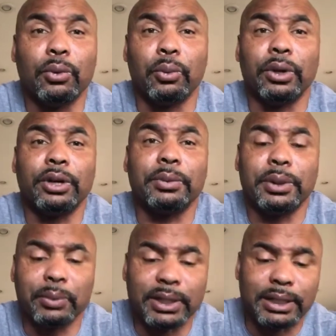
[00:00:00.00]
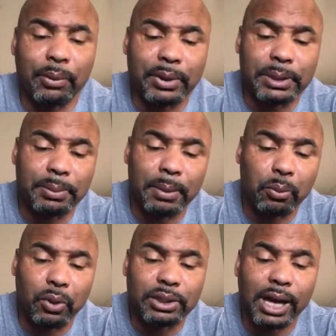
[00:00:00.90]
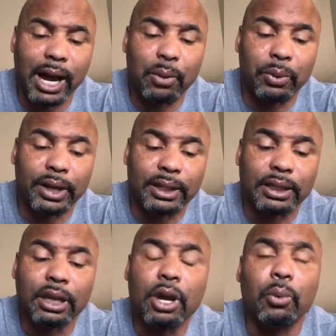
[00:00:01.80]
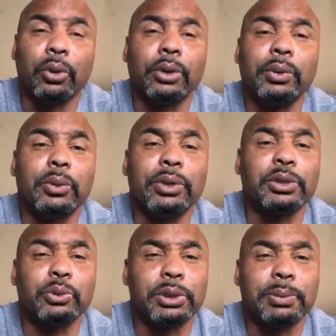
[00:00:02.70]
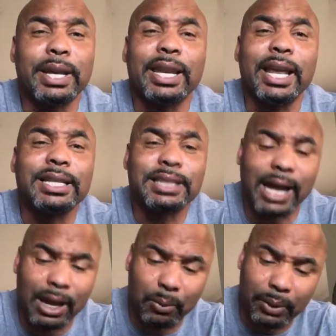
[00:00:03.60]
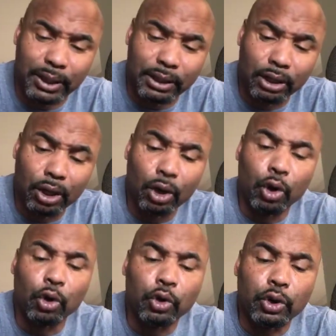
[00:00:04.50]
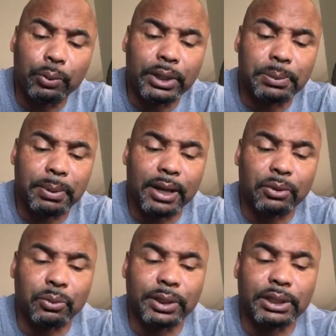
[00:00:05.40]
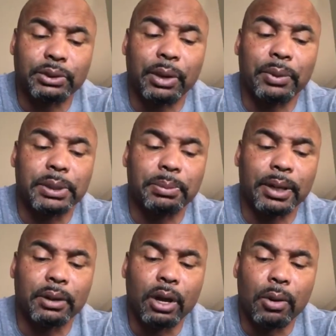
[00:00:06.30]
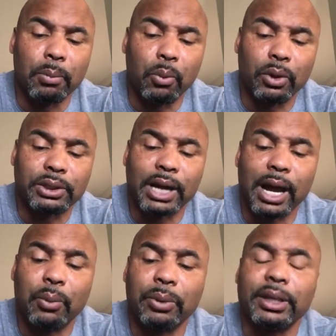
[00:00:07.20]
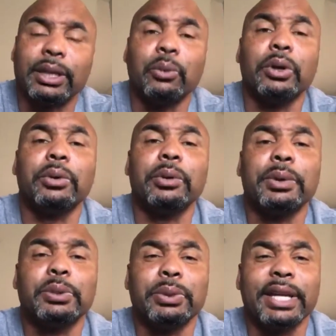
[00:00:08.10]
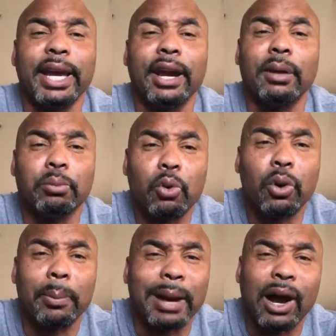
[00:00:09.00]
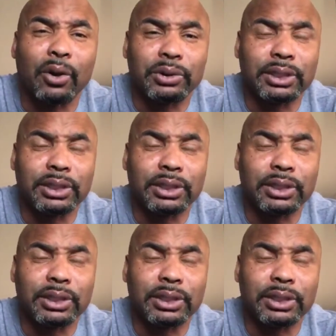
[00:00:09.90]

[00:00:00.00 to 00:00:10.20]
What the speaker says: what do we wish that we spend more time with? What do we wish we spend less time with? Who do we wish that we spend more time with? And what do we wish we cared more about?